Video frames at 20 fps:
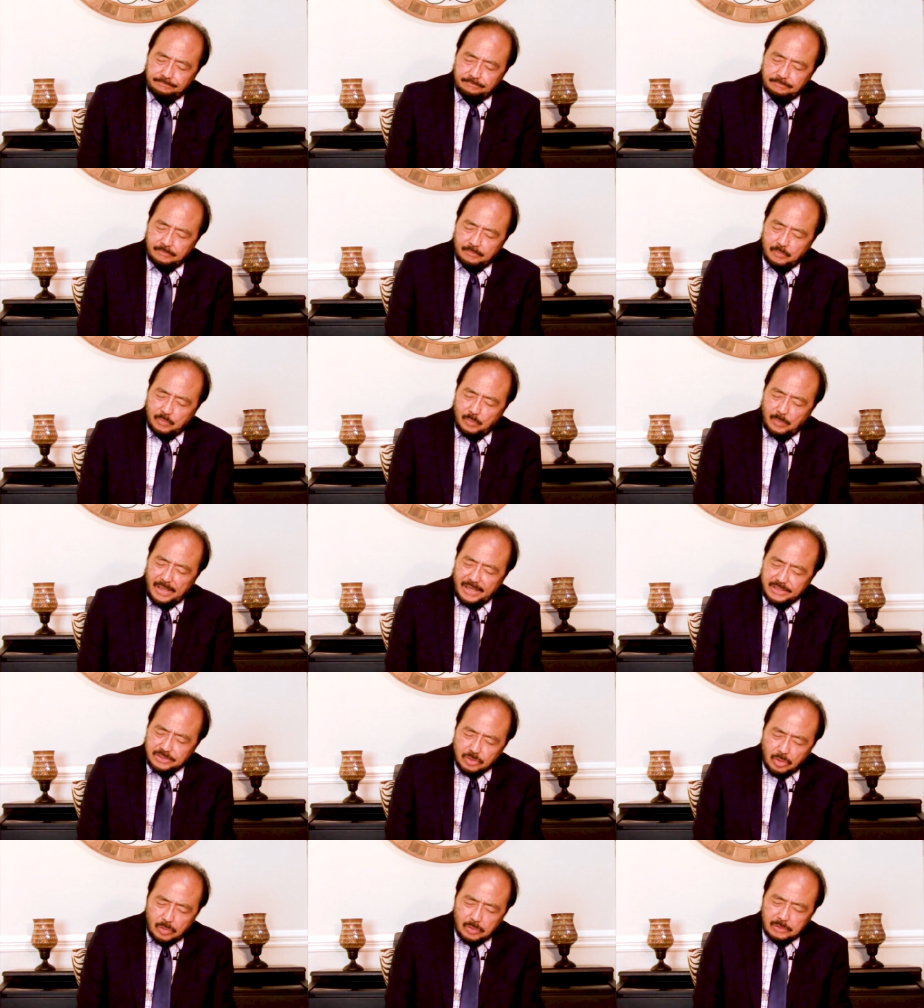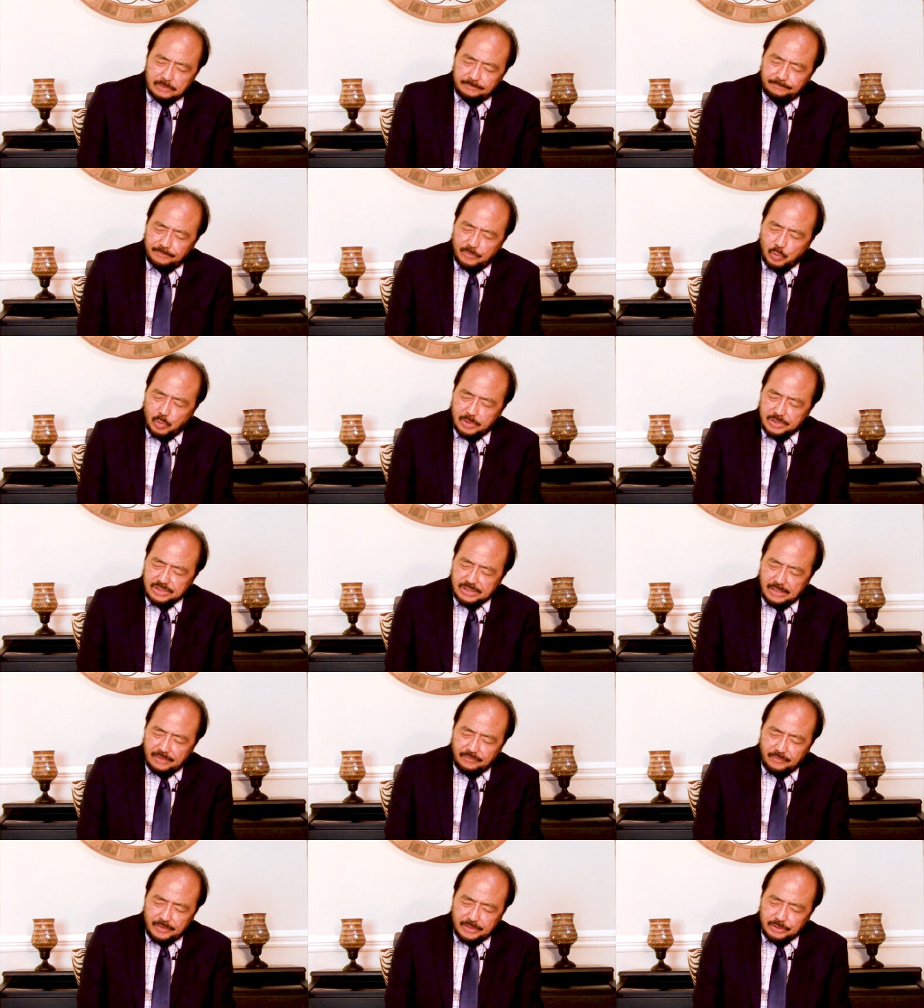Bless all who are
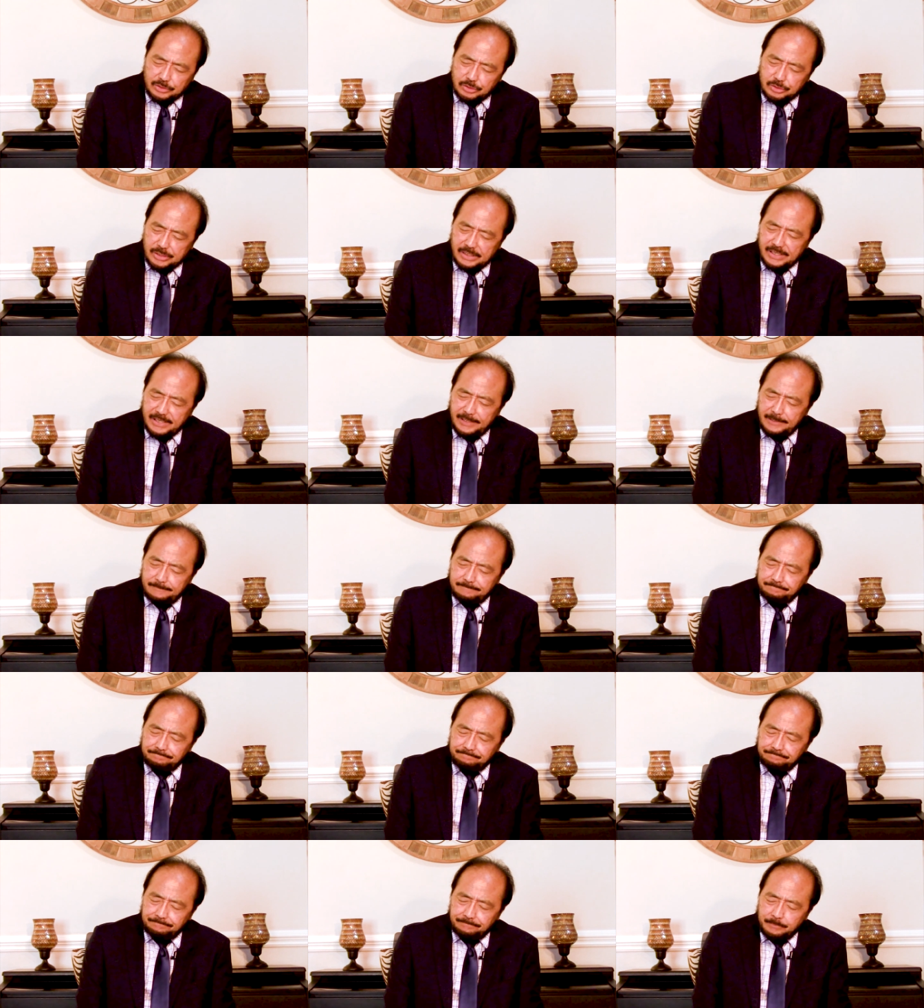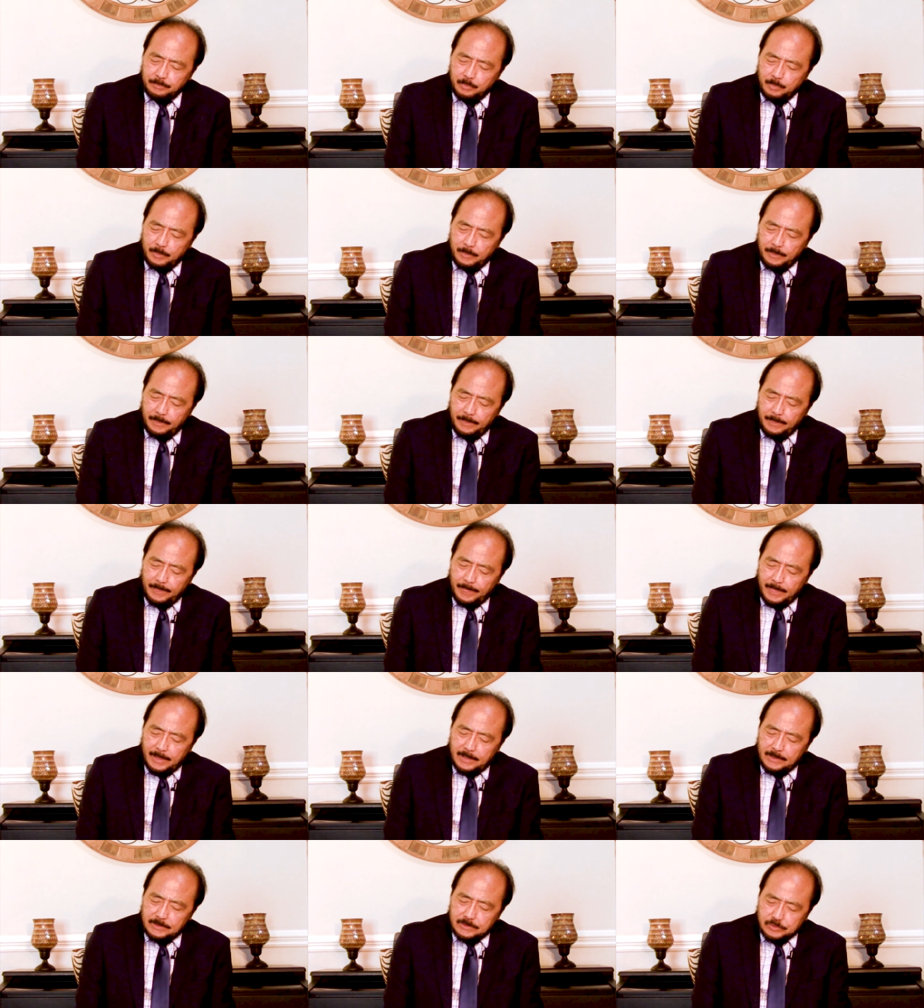suffering today.
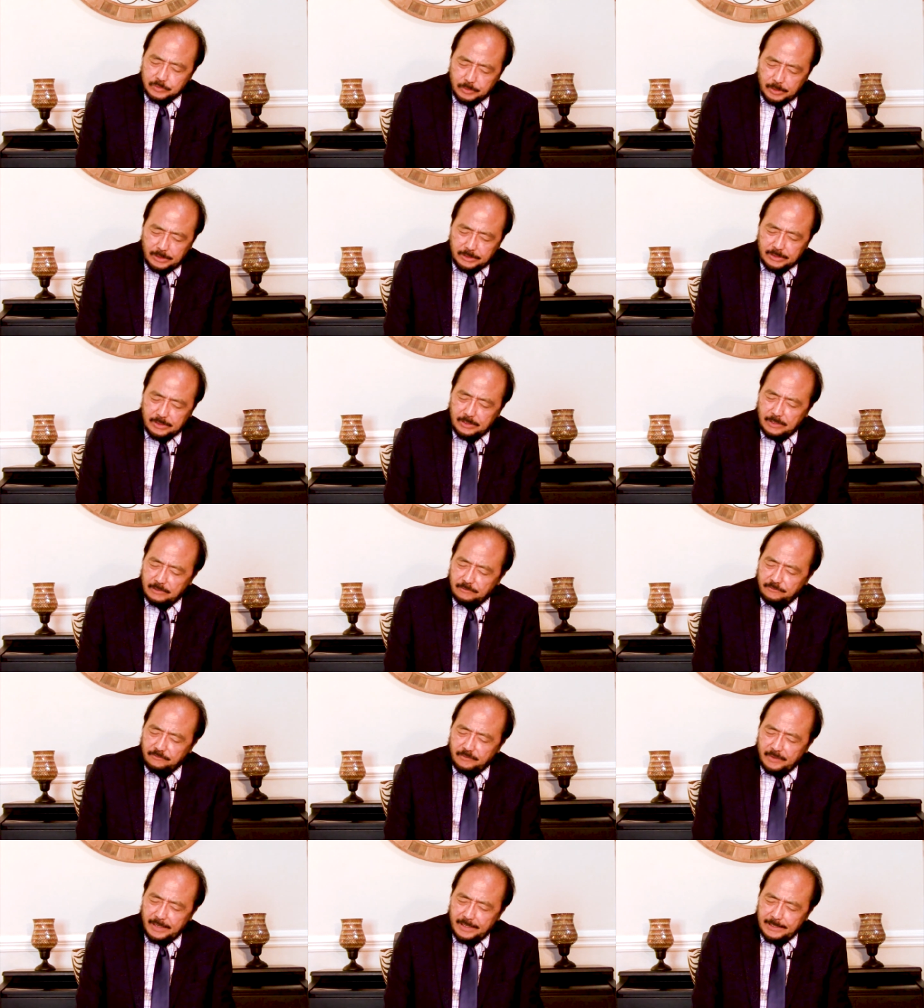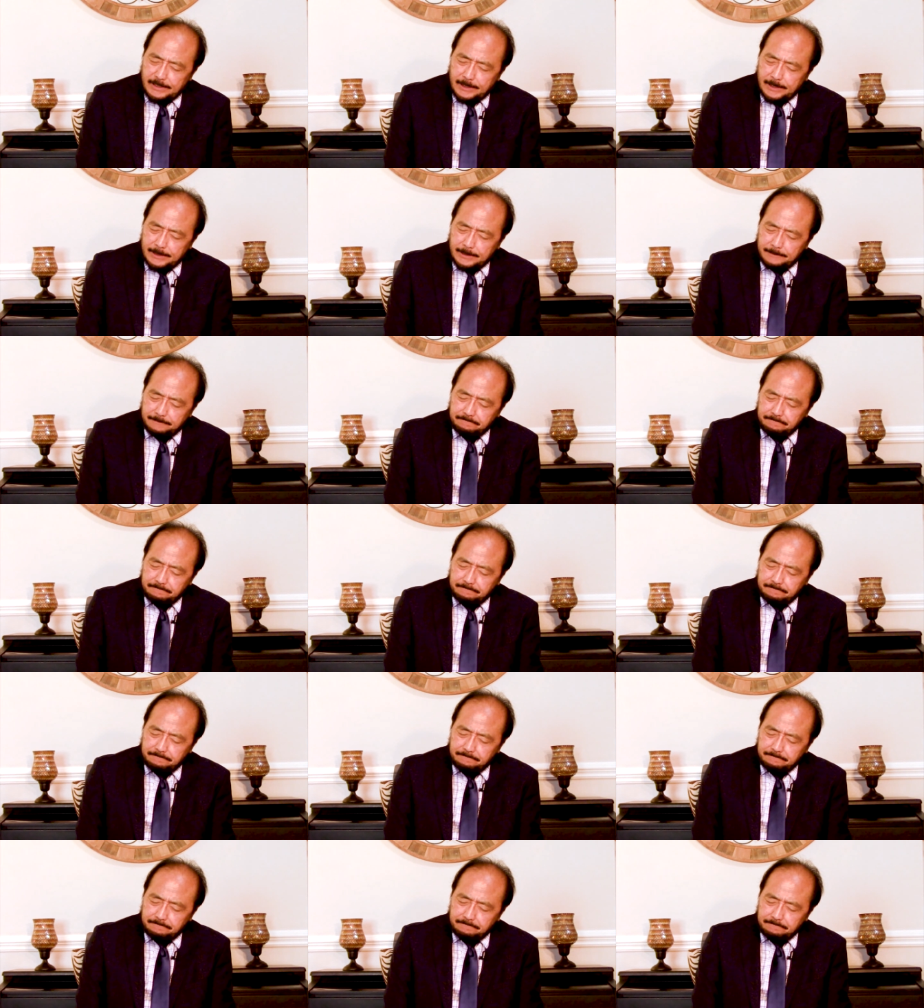Strengthen our faith.